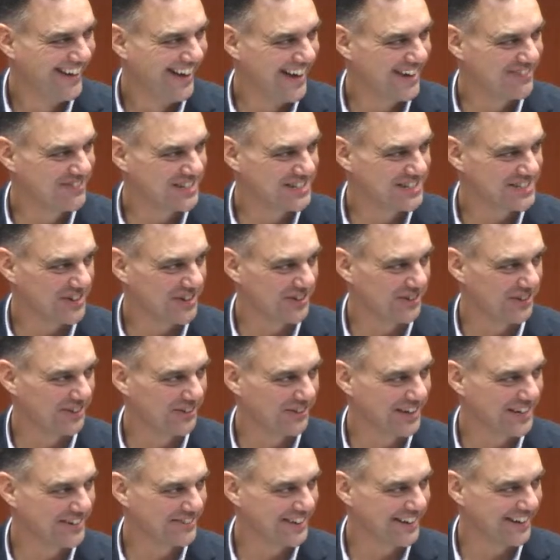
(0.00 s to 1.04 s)
Everybody's going, well,
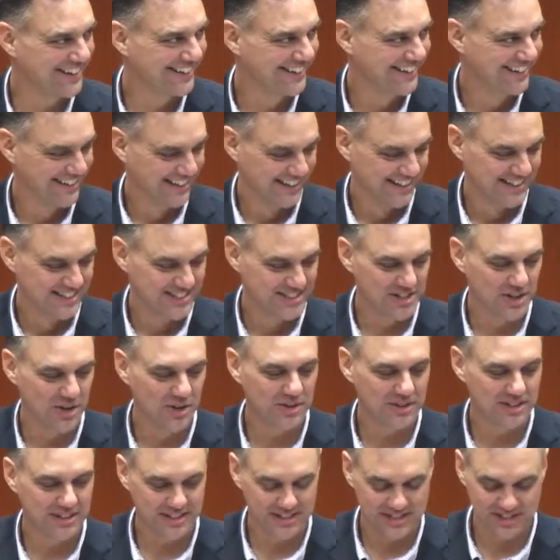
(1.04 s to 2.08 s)
wait a minute.
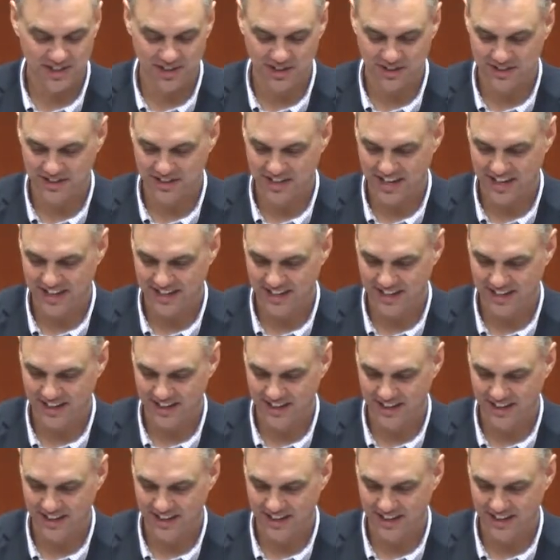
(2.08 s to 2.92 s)
So you see, okay.